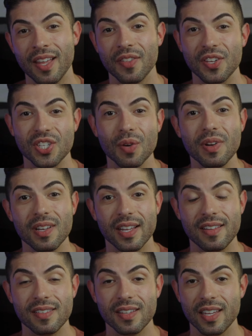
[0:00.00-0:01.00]
The Sony
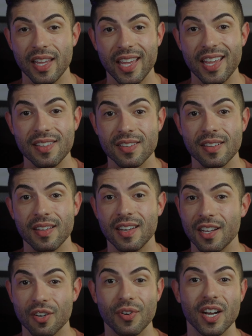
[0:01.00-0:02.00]
lens is an
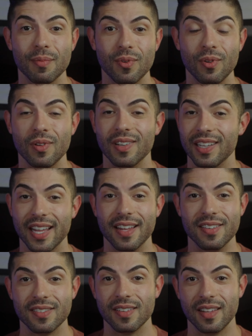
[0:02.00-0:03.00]
incredible
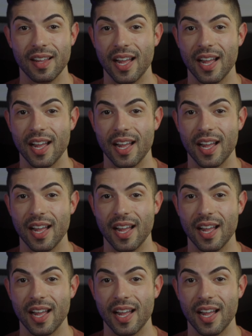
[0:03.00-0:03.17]
lens.